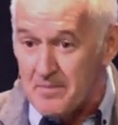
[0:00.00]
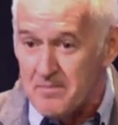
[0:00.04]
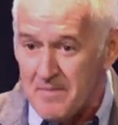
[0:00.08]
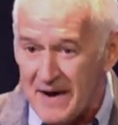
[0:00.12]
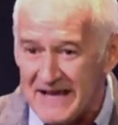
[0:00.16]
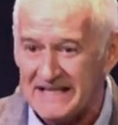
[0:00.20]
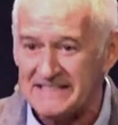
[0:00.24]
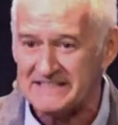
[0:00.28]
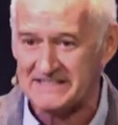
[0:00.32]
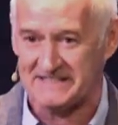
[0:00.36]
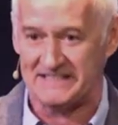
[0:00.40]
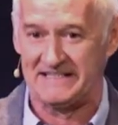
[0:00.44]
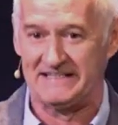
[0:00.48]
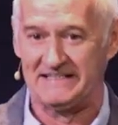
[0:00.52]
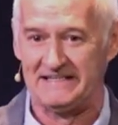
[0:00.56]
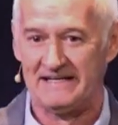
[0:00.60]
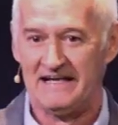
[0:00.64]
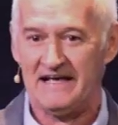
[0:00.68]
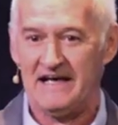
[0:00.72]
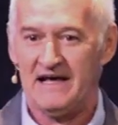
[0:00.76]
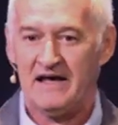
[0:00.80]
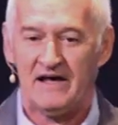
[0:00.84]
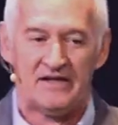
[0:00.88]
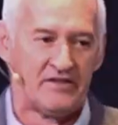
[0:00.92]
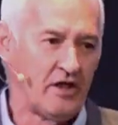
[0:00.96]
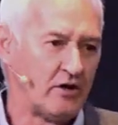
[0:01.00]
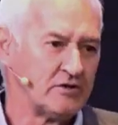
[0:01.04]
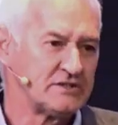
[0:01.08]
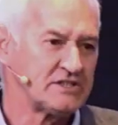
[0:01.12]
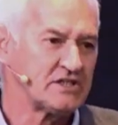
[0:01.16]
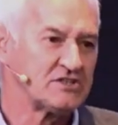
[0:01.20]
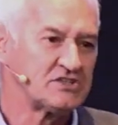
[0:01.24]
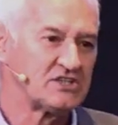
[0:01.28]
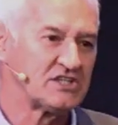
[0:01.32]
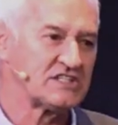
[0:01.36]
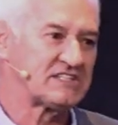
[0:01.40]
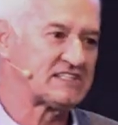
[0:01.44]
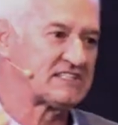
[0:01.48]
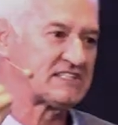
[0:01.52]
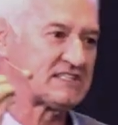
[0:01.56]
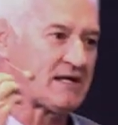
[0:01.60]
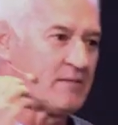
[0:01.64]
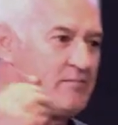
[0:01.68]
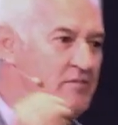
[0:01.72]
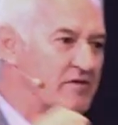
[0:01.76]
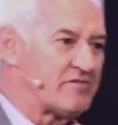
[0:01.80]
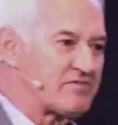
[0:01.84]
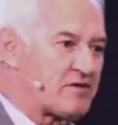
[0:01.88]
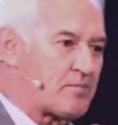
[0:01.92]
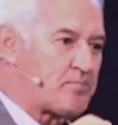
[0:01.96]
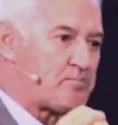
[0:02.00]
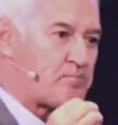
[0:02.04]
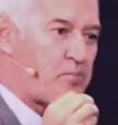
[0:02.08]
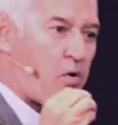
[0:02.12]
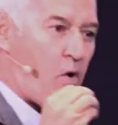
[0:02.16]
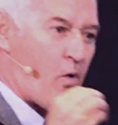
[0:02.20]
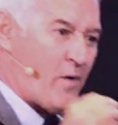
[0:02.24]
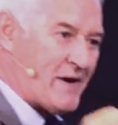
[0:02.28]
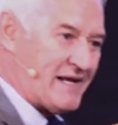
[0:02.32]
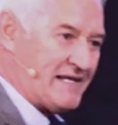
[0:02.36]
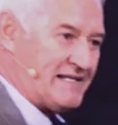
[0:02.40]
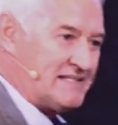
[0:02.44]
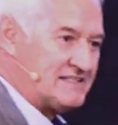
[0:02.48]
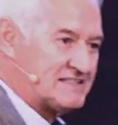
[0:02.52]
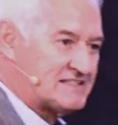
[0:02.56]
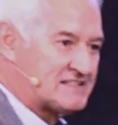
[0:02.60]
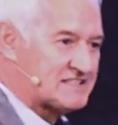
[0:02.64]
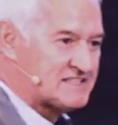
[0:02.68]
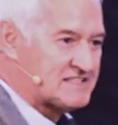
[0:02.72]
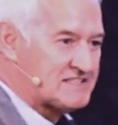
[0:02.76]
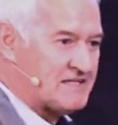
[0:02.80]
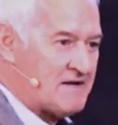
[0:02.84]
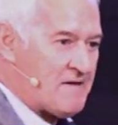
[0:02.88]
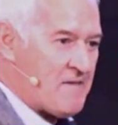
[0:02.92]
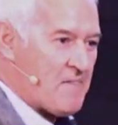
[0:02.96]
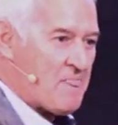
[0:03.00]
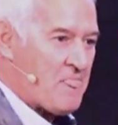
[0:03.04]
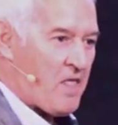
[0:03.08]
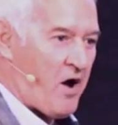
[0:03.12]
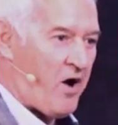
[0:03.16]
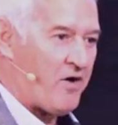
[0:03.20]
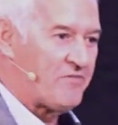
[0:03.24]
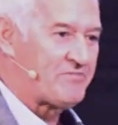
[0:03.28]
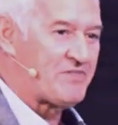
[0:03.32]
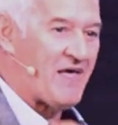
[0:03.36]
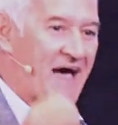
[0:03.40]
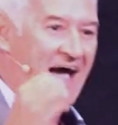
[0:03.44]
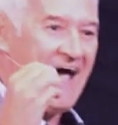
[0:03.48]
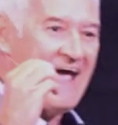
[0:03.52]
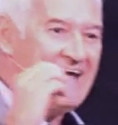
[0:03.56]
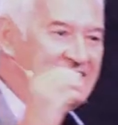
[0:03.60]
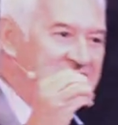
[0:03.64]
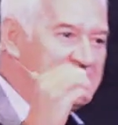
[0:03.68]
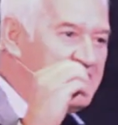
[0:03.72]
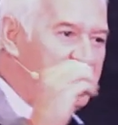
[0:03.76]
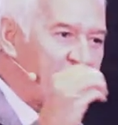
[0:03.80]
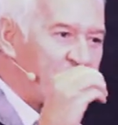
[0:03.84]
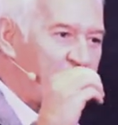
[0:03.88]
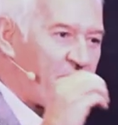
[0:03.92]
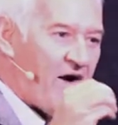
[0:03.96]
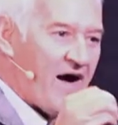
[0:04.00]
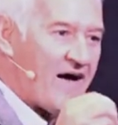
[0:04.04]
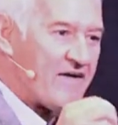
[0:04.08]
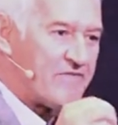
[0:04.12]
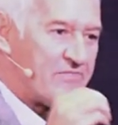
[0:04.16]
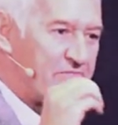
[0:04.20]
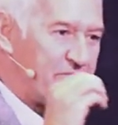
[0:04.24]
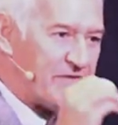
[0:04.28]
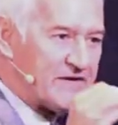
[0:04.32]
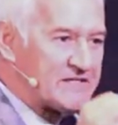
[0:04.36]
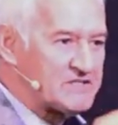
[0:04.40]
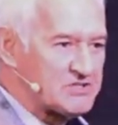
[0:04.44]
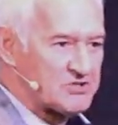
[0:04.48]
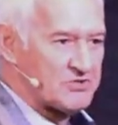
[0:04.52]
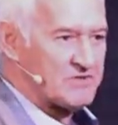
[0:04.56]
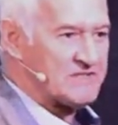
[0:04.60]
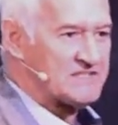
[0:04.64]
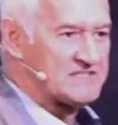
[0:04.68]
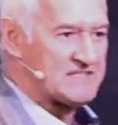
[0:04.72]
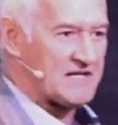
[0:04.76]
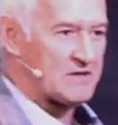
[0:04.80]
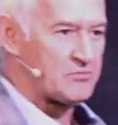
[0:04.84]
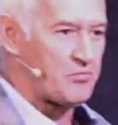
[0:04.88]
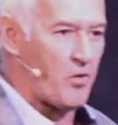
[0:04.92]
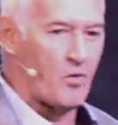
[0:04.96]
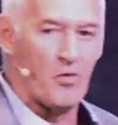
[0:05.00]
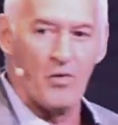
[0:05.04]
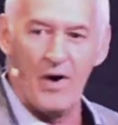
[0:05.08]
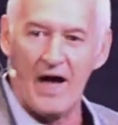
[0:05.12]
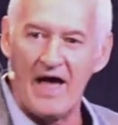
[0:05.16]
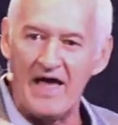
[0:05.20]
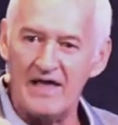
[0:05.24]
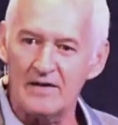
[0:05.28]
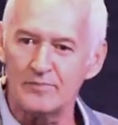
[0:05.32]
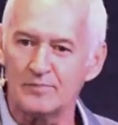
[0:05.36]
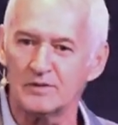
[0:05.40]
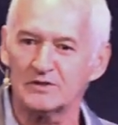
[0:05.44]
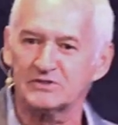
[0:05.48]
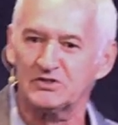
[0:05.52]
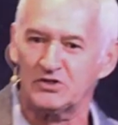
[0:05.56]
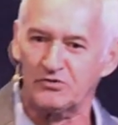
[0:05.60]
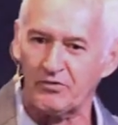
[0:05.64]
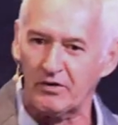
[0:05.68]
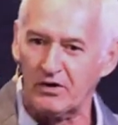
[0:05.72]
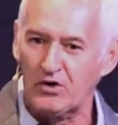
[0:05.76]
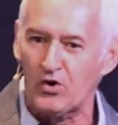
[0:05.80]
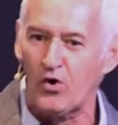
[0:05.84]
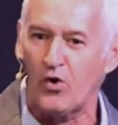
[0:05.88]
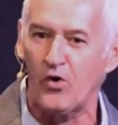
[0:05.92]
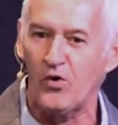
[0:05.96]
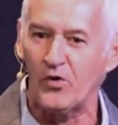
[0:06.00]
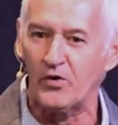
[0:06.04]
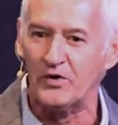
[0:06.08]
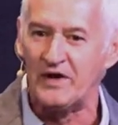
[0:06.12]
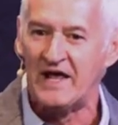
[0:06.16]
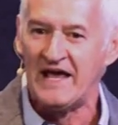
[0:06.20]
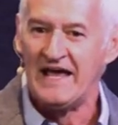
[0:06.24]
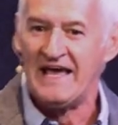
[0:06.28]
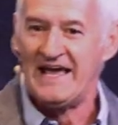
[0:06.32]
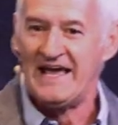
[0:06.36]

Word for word: amazing? Those are just some of the points of the 85 victories that we were able to record